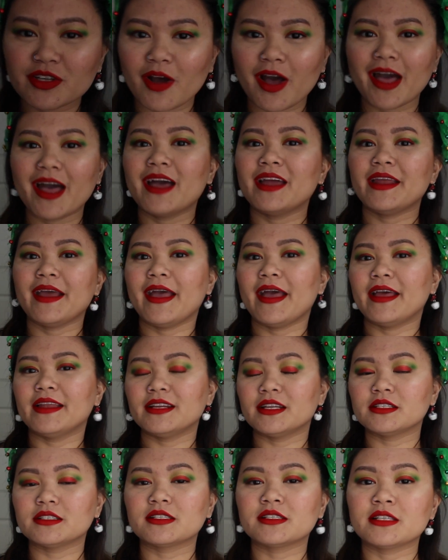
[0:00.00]
to go ahead
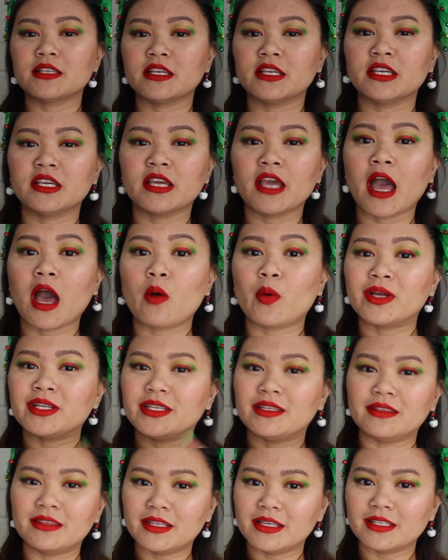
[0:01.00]
and see how I
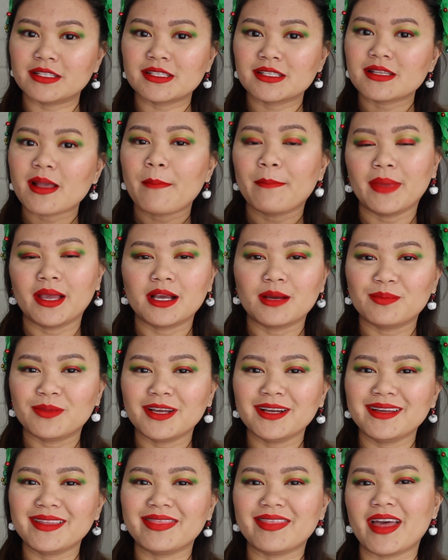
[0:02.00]
did this makeup
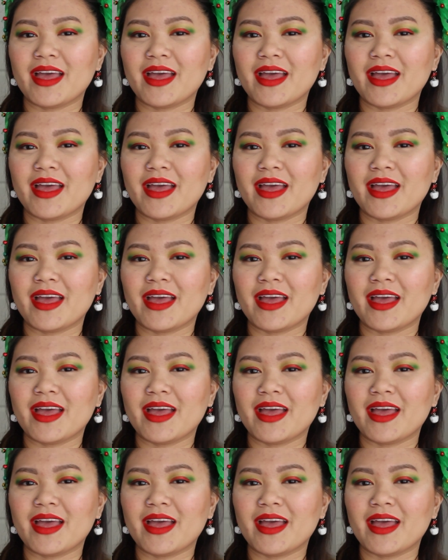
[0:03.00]
look,